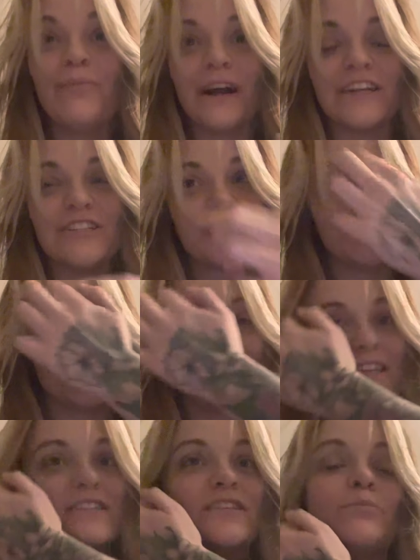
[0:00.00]
but I do want to
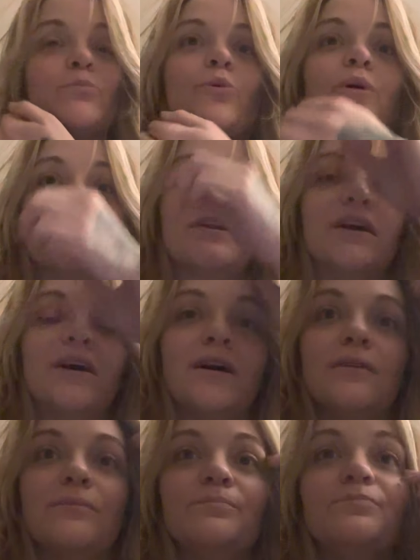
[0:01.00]
get to the point.
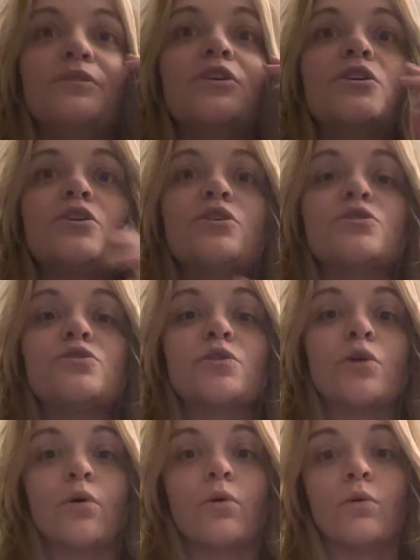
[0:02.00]
Um,
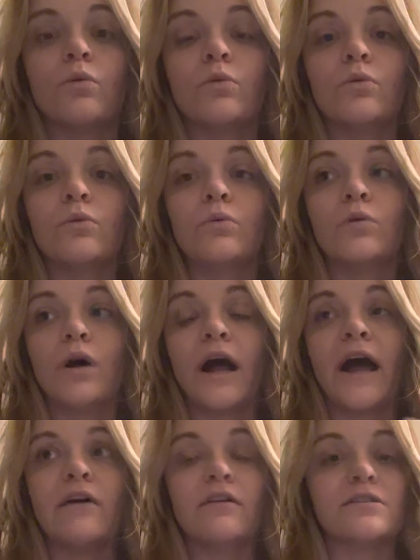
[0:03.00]
so I
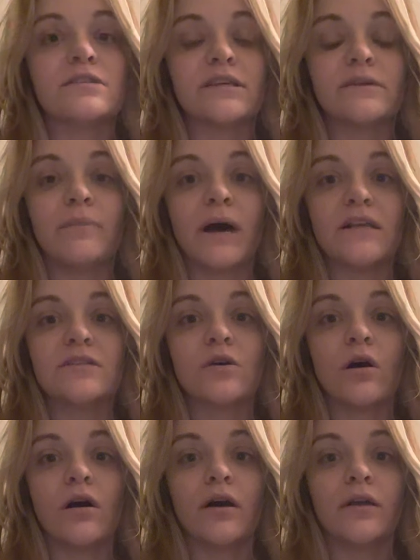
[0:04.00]
had a sleep mask
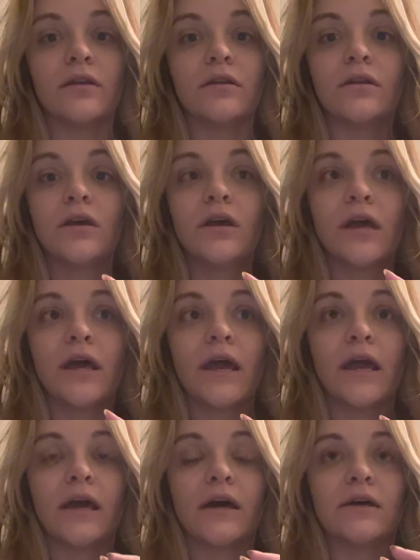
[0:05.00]
on
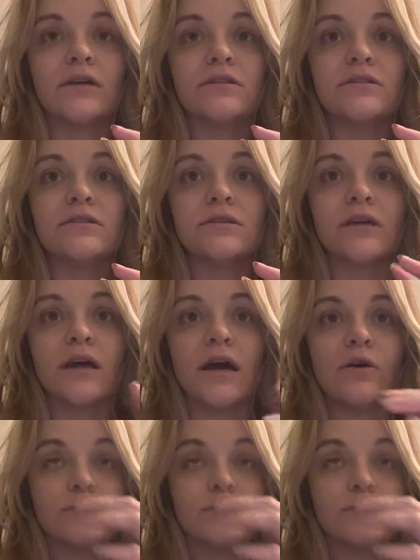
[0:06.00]
and it